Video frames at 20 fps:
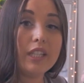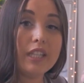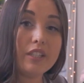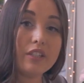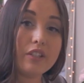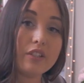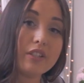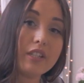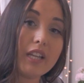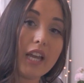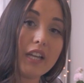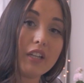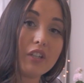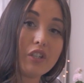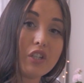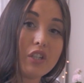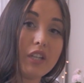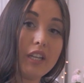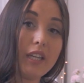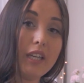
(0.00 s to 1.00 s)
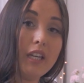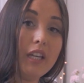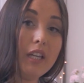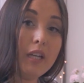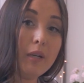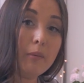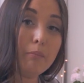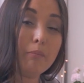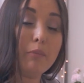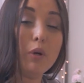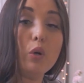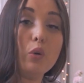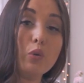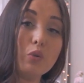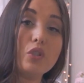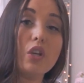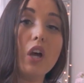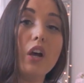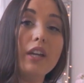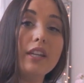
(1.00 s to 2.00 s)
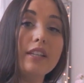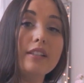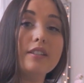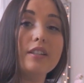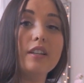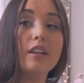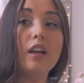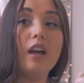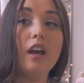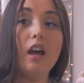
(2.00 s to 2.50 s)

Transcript: It doesn't actually pull tight.